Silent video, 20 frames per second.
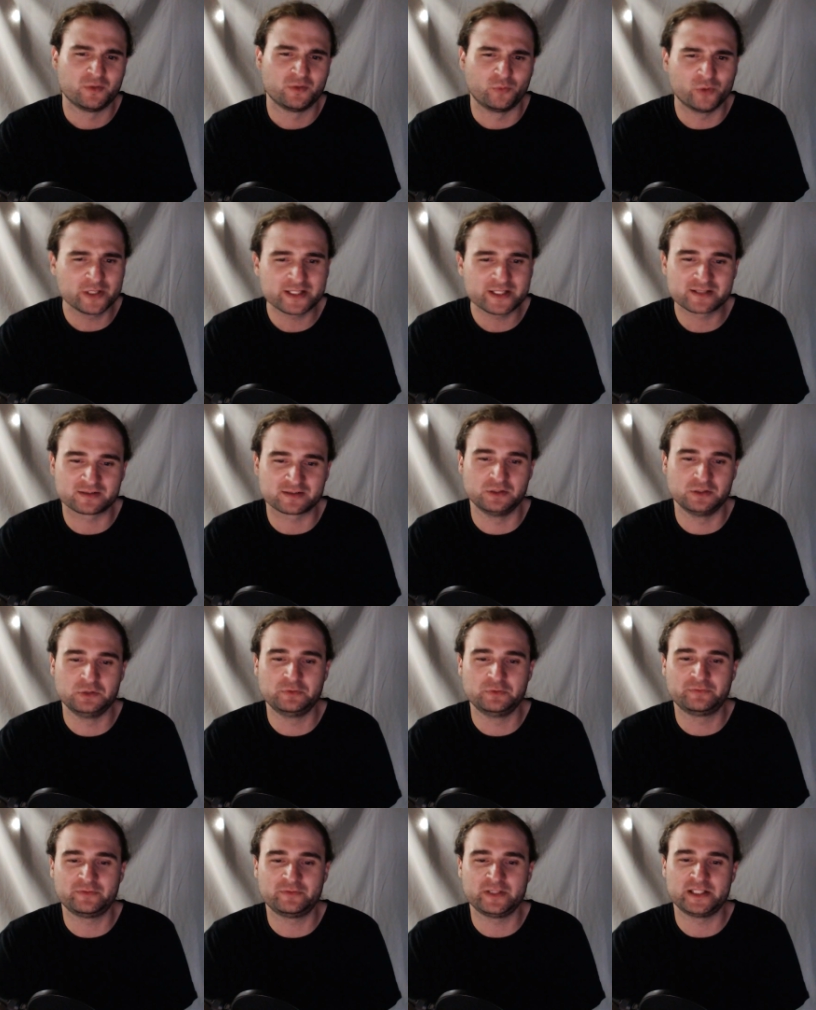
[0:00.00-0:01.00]
what is
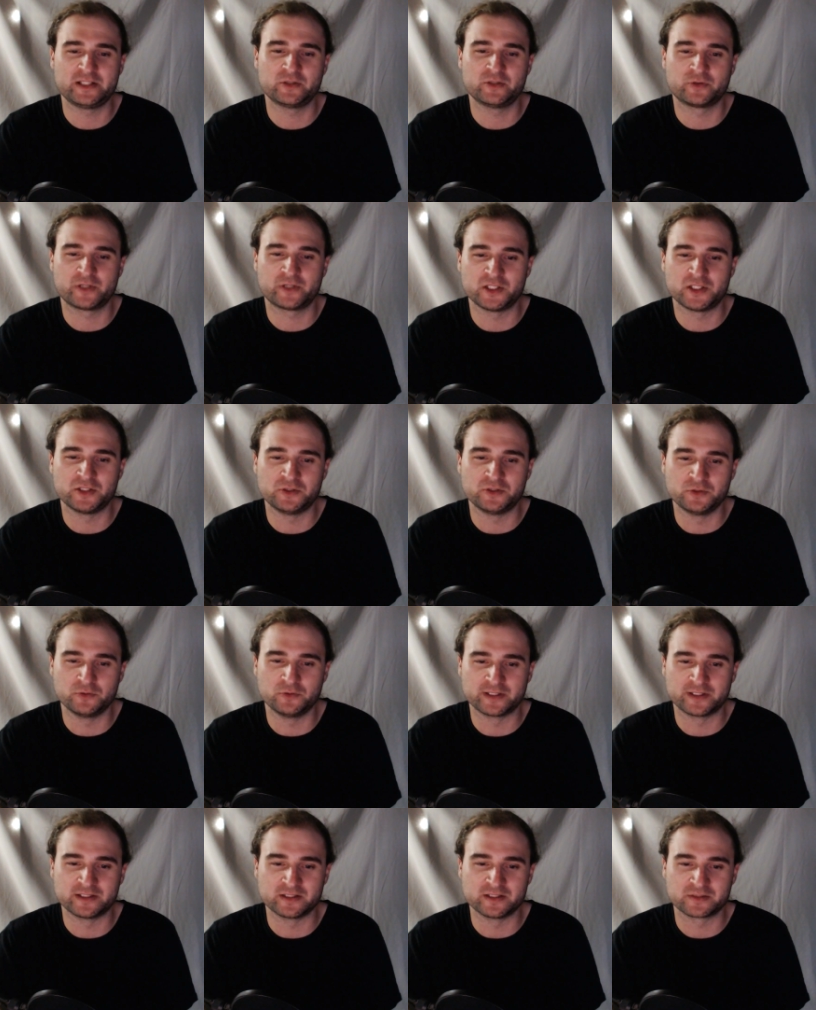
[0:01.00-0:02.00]
Luffy going to
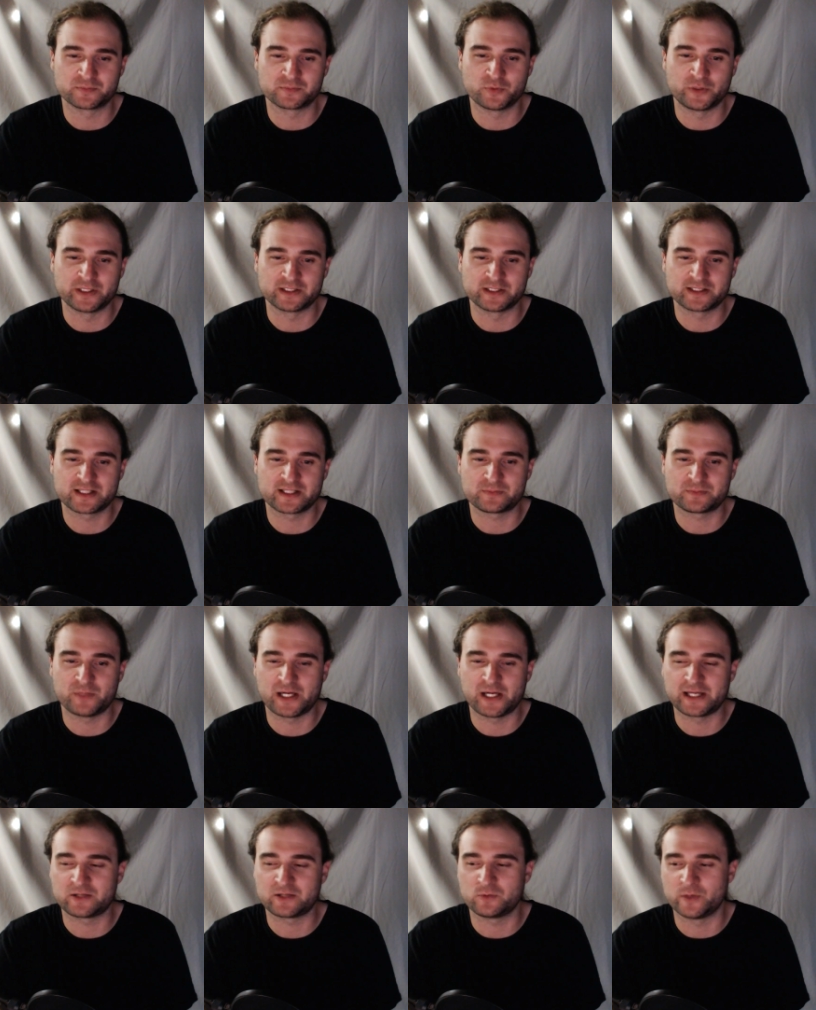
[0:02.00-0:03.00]
do at this point? That's
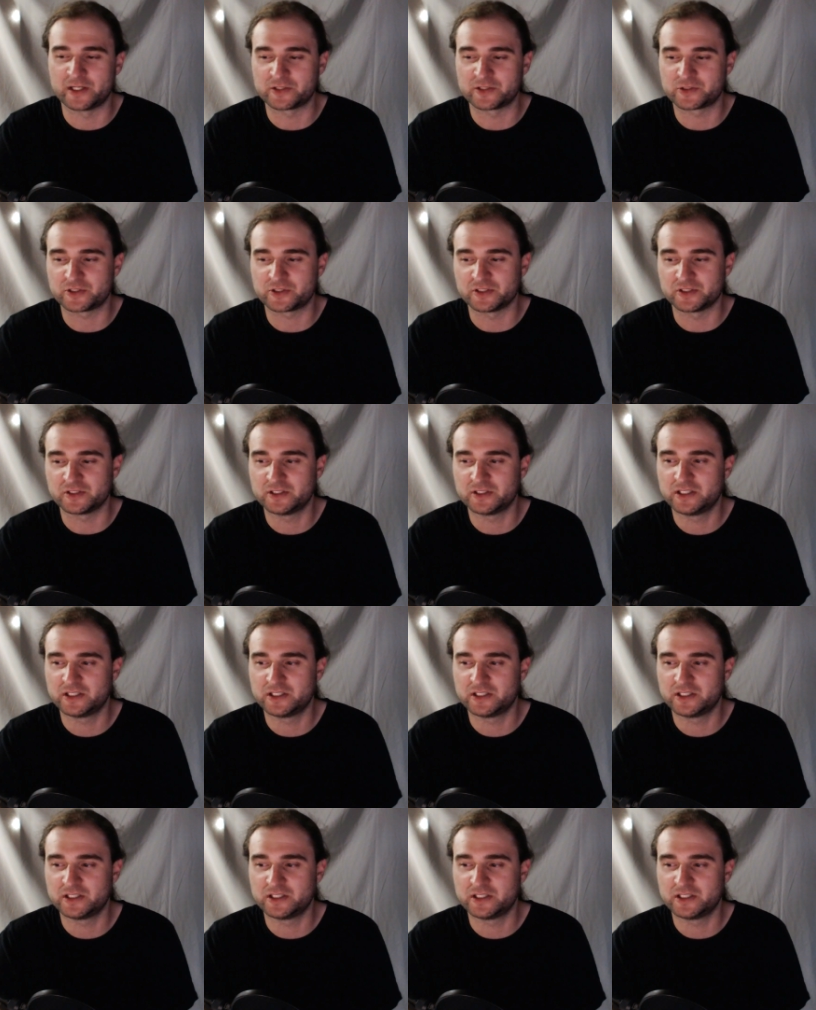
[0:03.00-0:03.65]
my question.